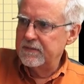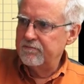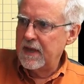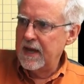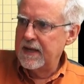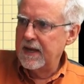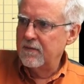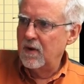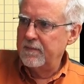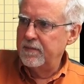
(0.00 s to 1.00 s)
I can't
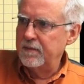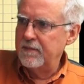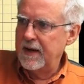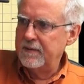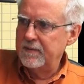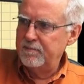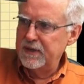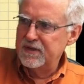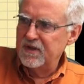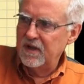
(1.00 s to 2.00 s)
quite put my
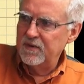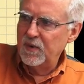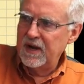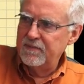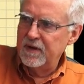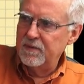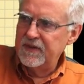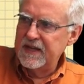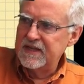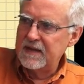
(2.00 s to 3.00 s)
pencil all the way up there, but
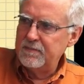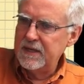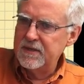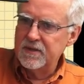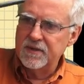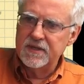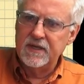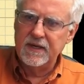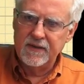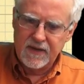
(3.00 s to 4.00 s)
that's a pencil
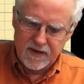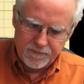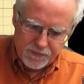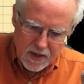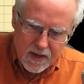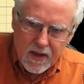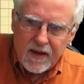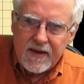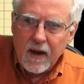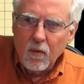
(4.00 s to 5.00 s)
sitting there.
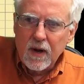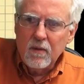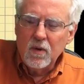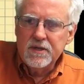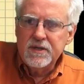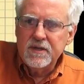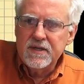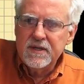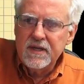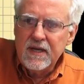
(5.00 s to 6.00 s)
Now what I want you to
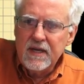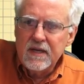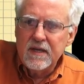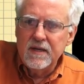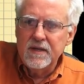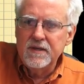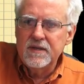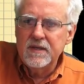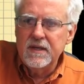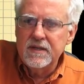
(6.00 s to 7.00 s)
see
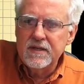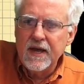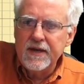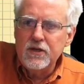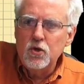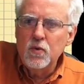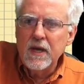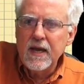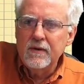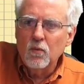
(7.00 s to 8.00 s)
is, is that you
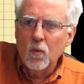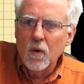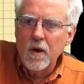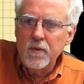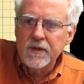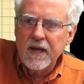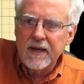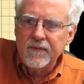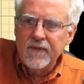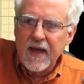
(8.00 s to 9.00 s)
can
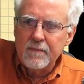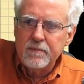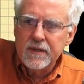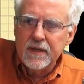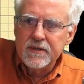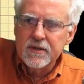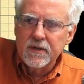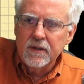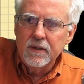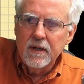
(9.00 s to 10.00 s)
rotate that
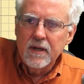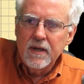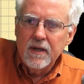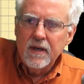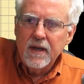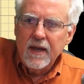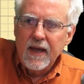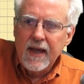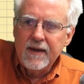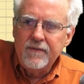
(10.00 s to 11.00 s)
pencil,
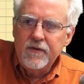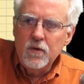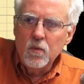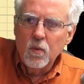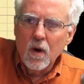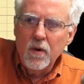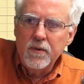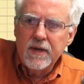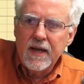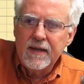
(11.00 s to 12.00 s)
and if you
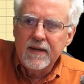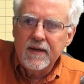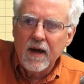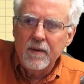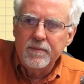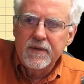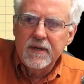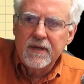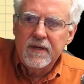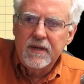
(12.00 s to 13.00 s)
rotate it up to
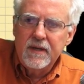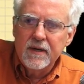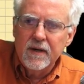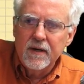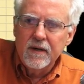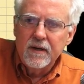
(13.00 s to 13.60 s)
here,